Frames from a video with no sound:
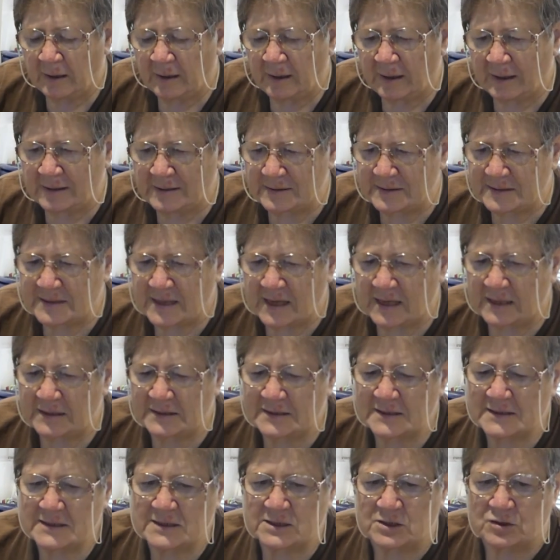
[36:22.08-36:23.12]
it
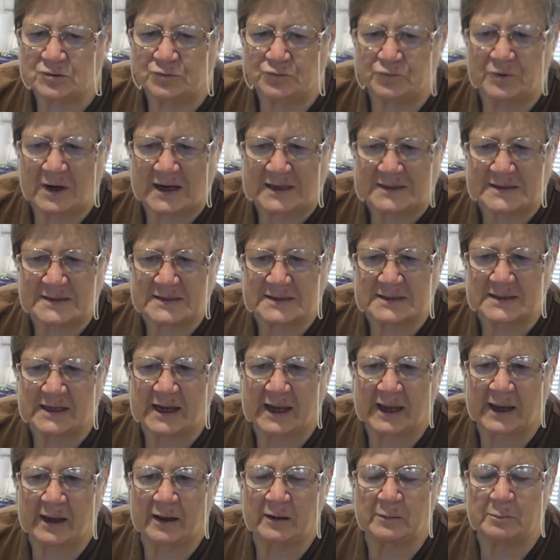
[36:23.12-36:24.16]
tends to rust
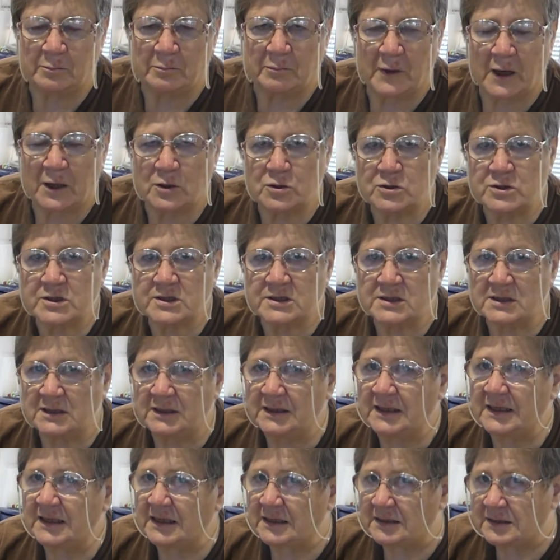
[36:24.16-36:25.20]
out most
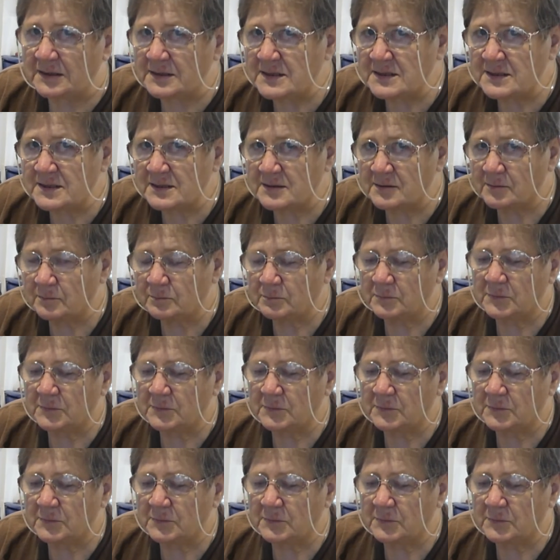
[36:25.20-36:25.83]
lids.